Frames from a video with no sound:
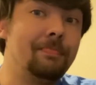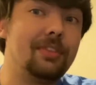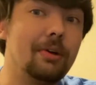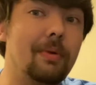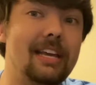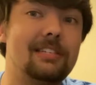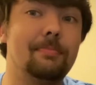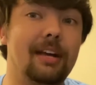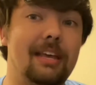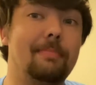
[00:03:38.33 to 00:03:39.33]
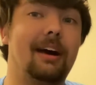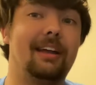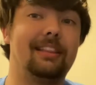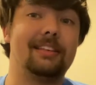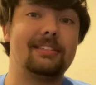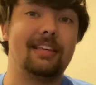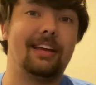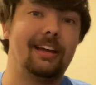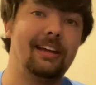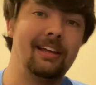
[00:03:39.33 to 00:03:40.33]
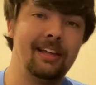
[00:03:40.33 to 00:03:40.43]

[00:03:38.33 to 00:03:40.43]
to waste money buying this thing.